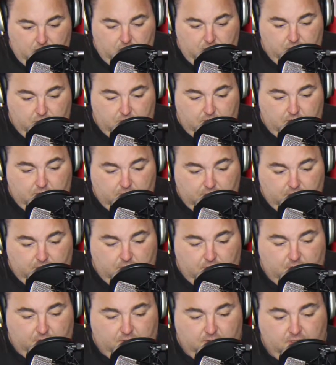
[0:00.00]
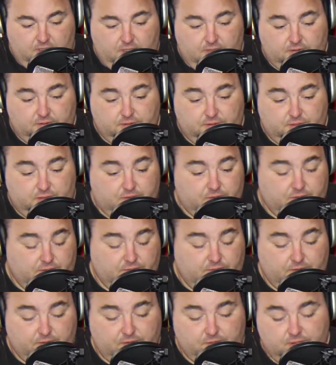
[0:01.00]
You're going to tell me that Alshon
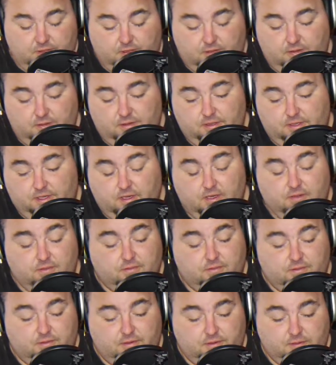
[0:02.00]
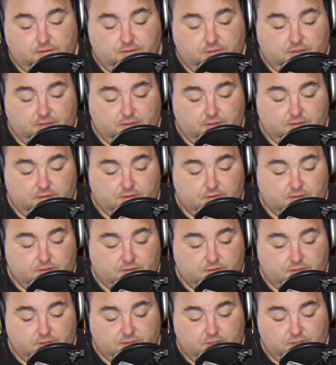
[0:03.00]
Jeffrey should go to the Cowboys
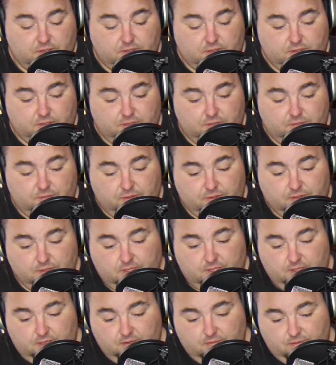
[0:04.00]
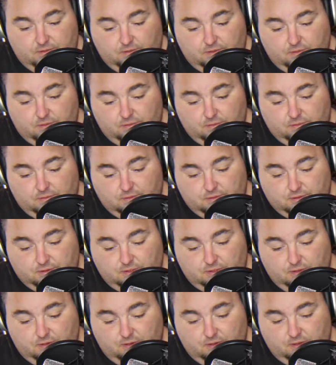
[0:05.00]
because you're a bunch of Cowboy
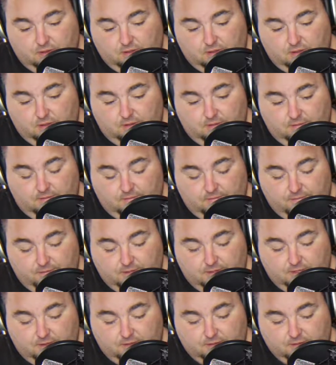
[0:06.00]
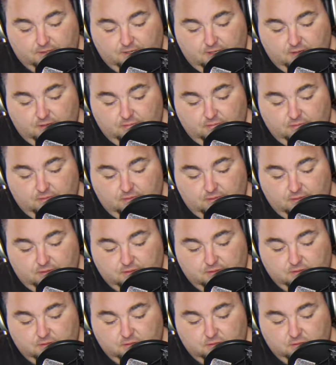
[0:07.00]
homers. You all love the Dallas
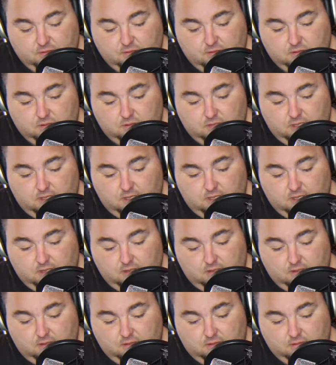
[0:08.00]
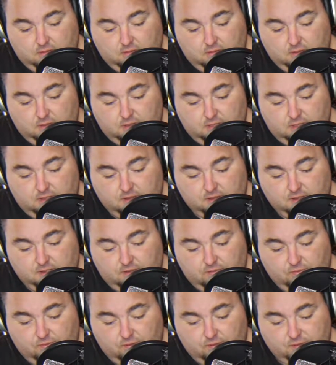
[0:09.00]
Cowboys. And the Dallas
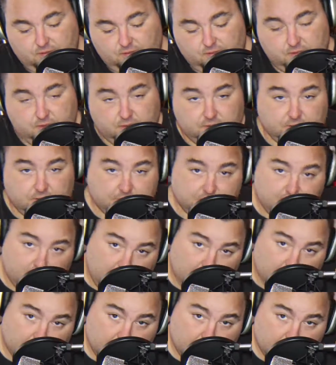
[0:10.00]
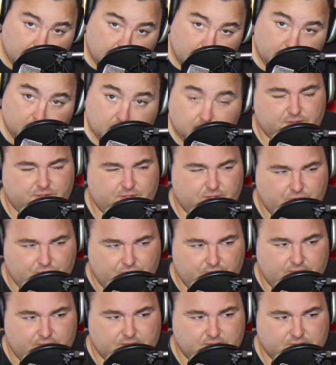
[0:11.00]
Cowboys suck. 2
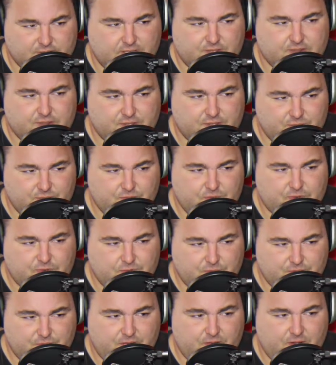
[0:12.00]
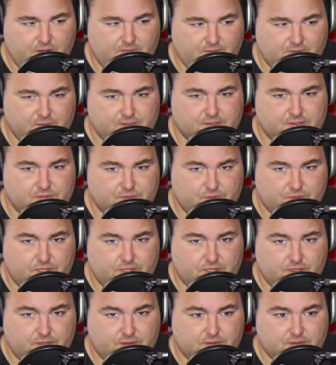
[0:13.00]
wins. They got two playoff wins in
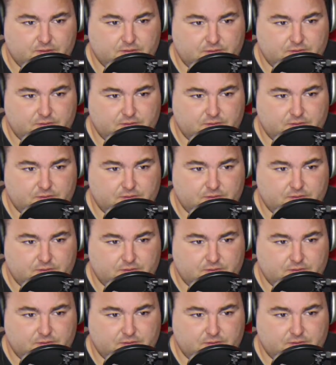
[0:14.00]
21 years.